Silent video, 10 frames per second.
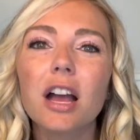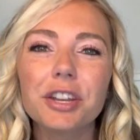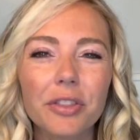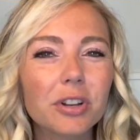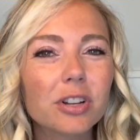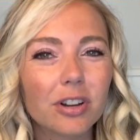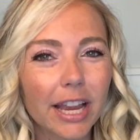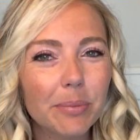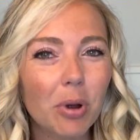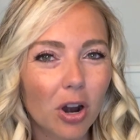Another
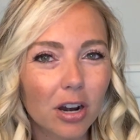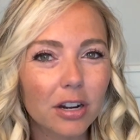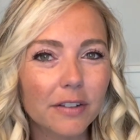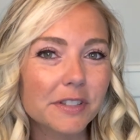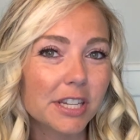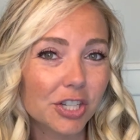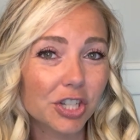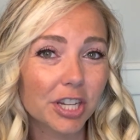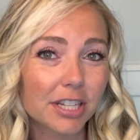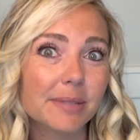great part of
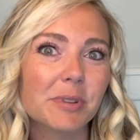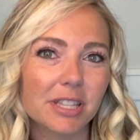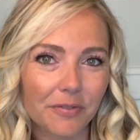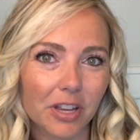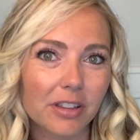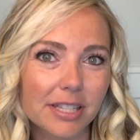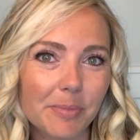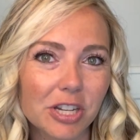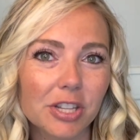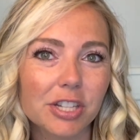teaching, specifically
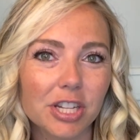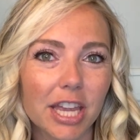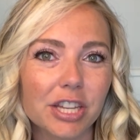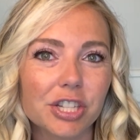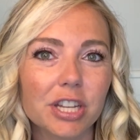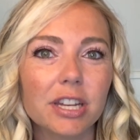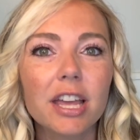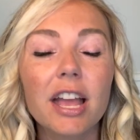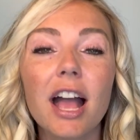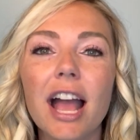special education,
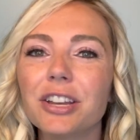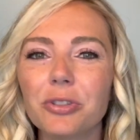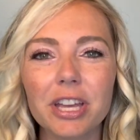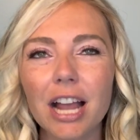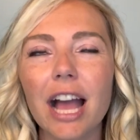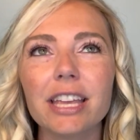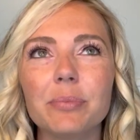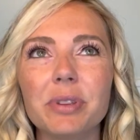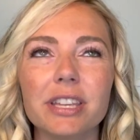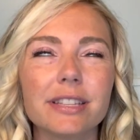I know that
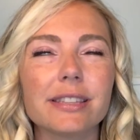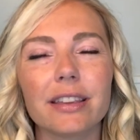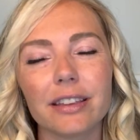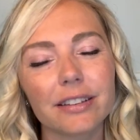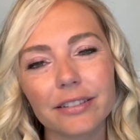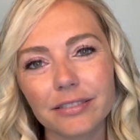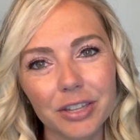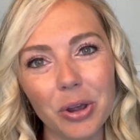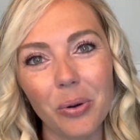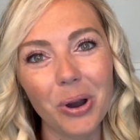IEPs
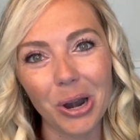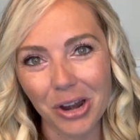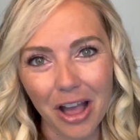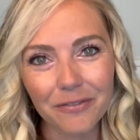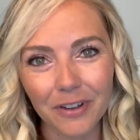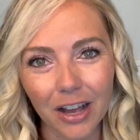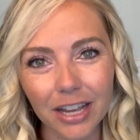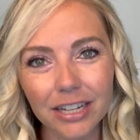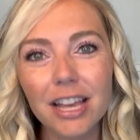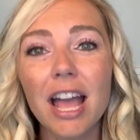are not
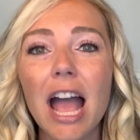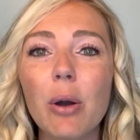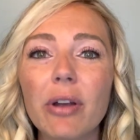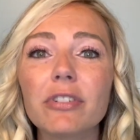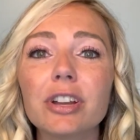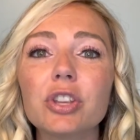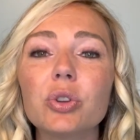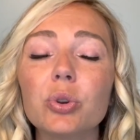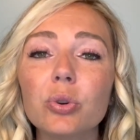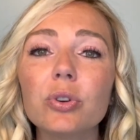fun. However,
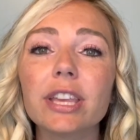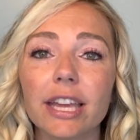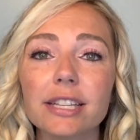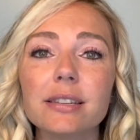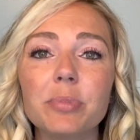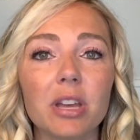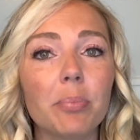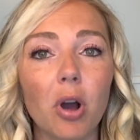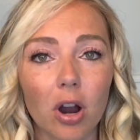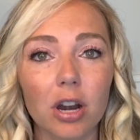you get to be a
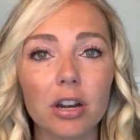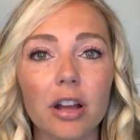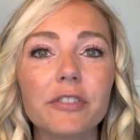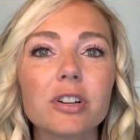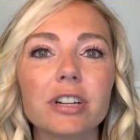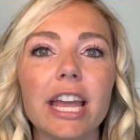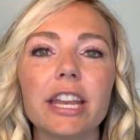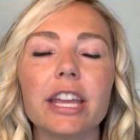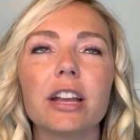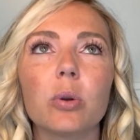part of
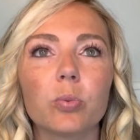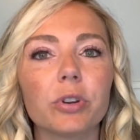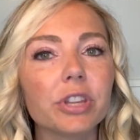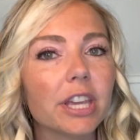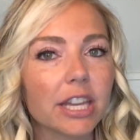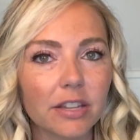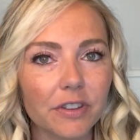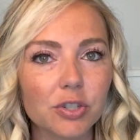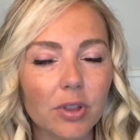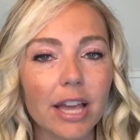creating a really
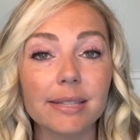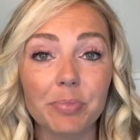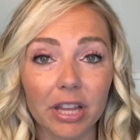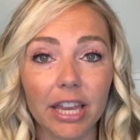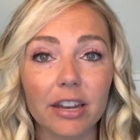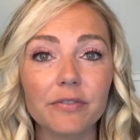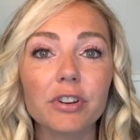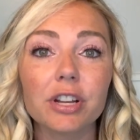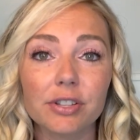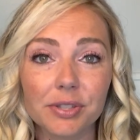individualized plan for
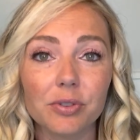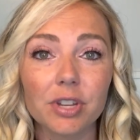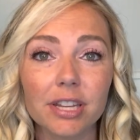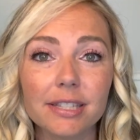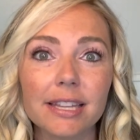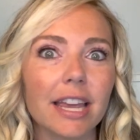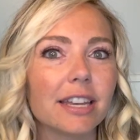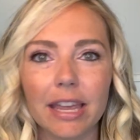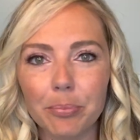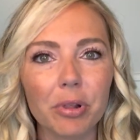your students and
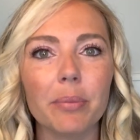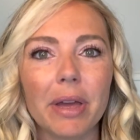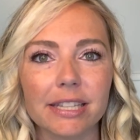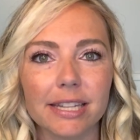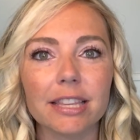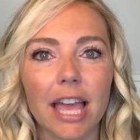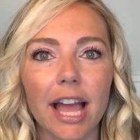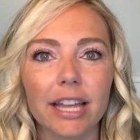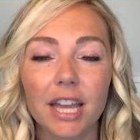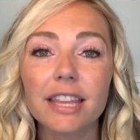implementing
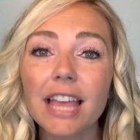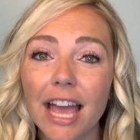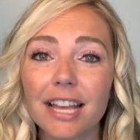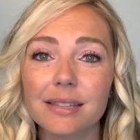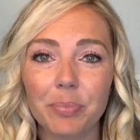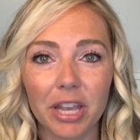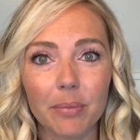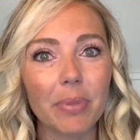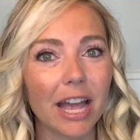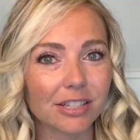that. And that has a big
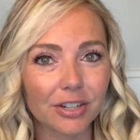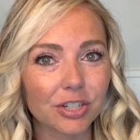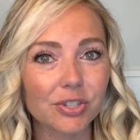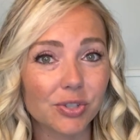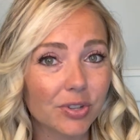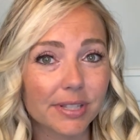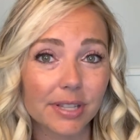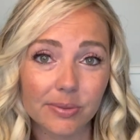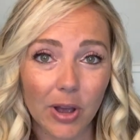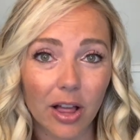impact on your students
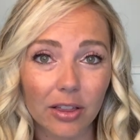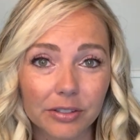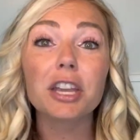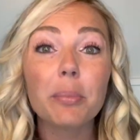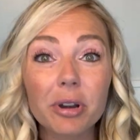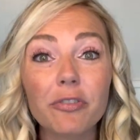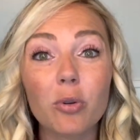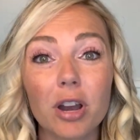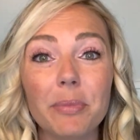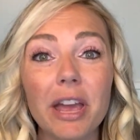as well. Number
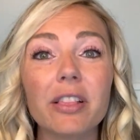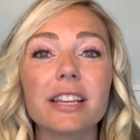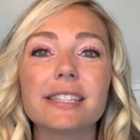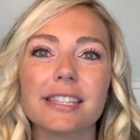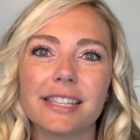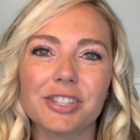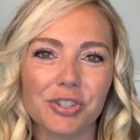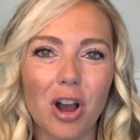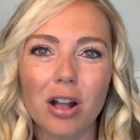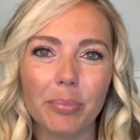4 on my list is the
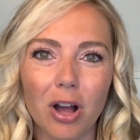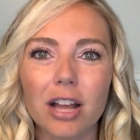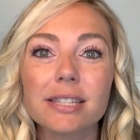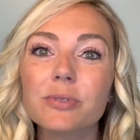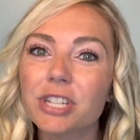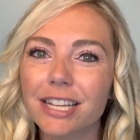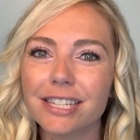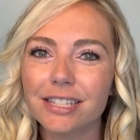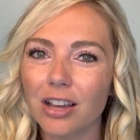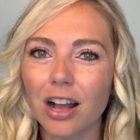strong bonds, which I
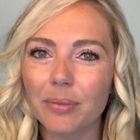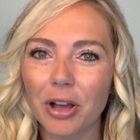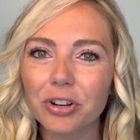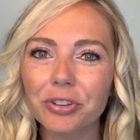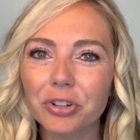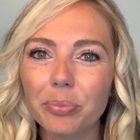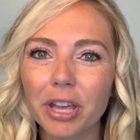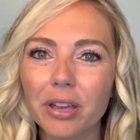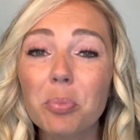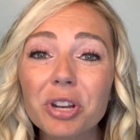did talk about a little
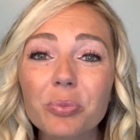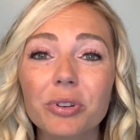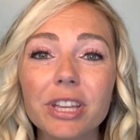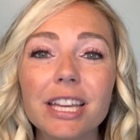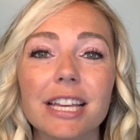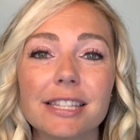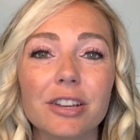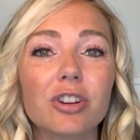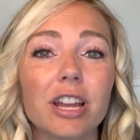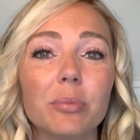bit, but it really is
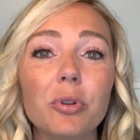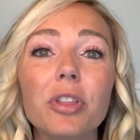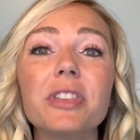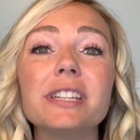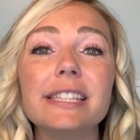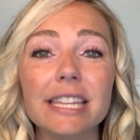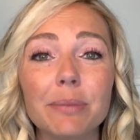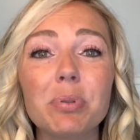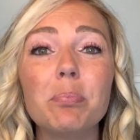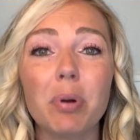incredible the
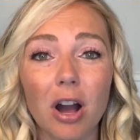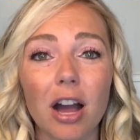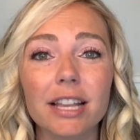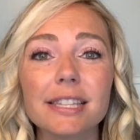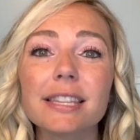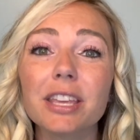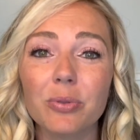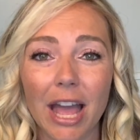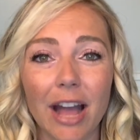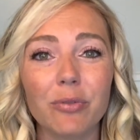deep bonds that you
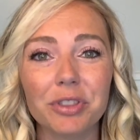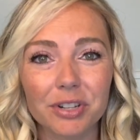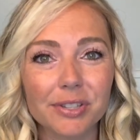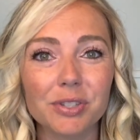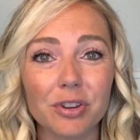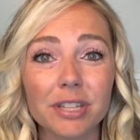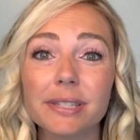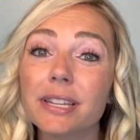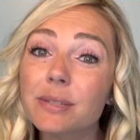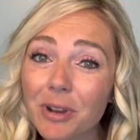have with your
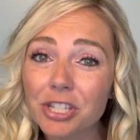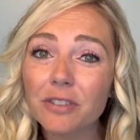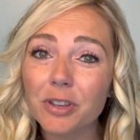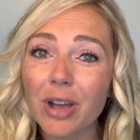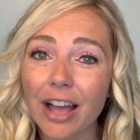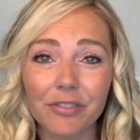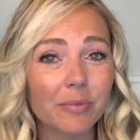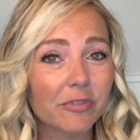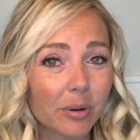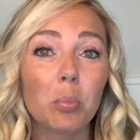students, especially if you have
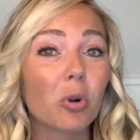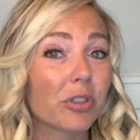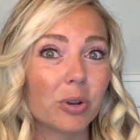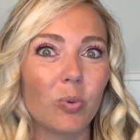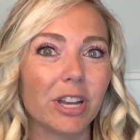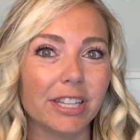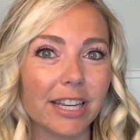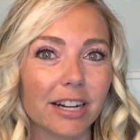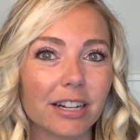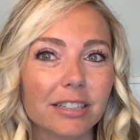them for more than 1
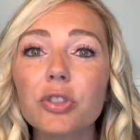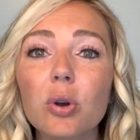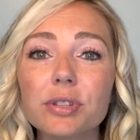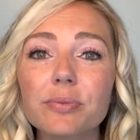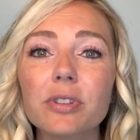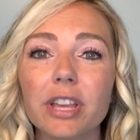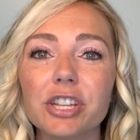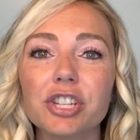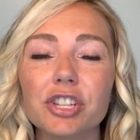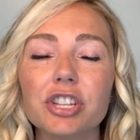year. Those
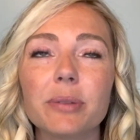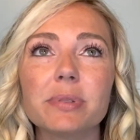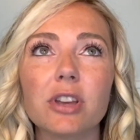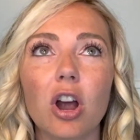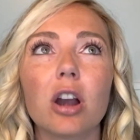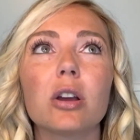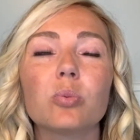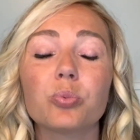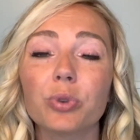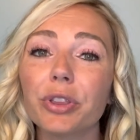relationships
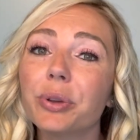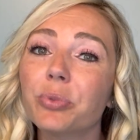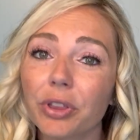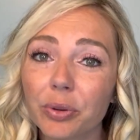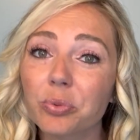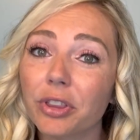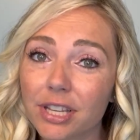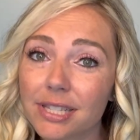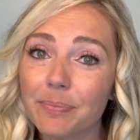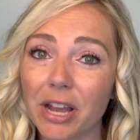are really, really, really
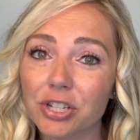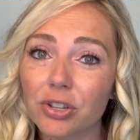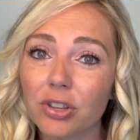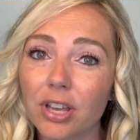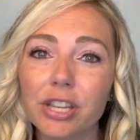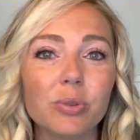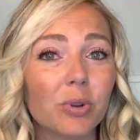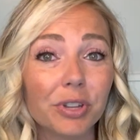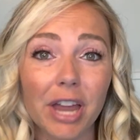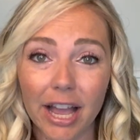special, and you
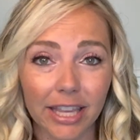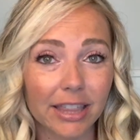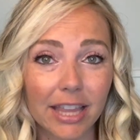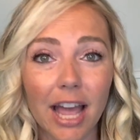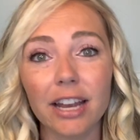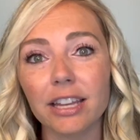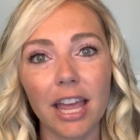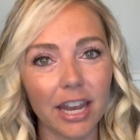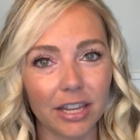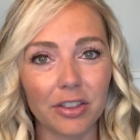will not get that in
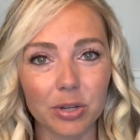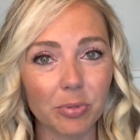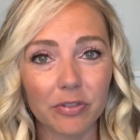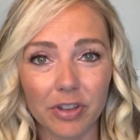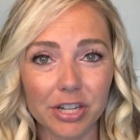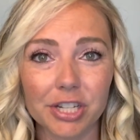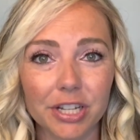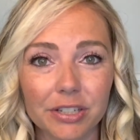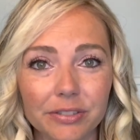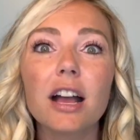any other
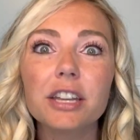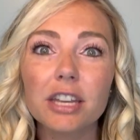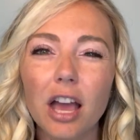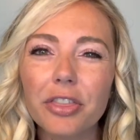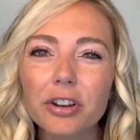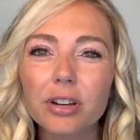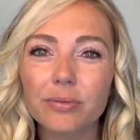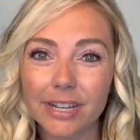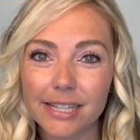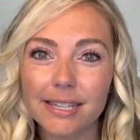profession. Another
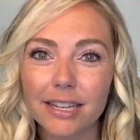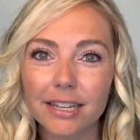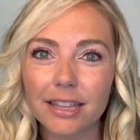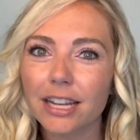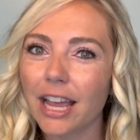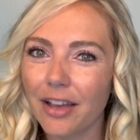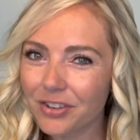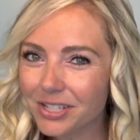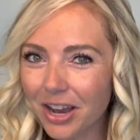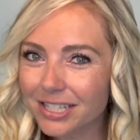reason that I
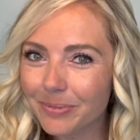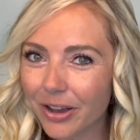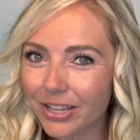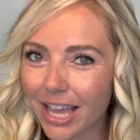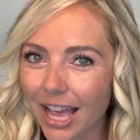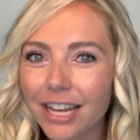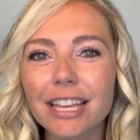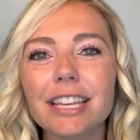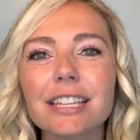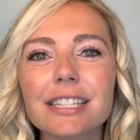haven't talked about yet
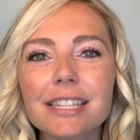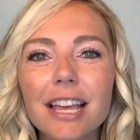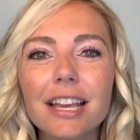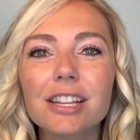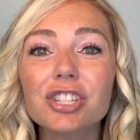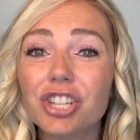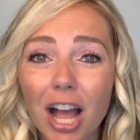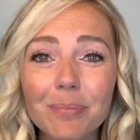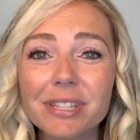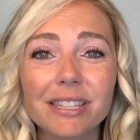is
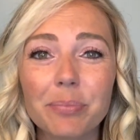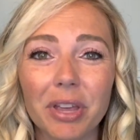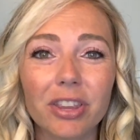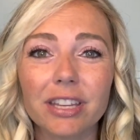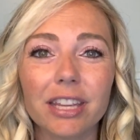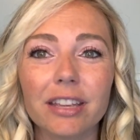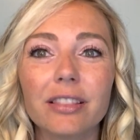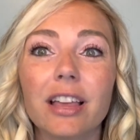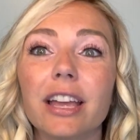job stability.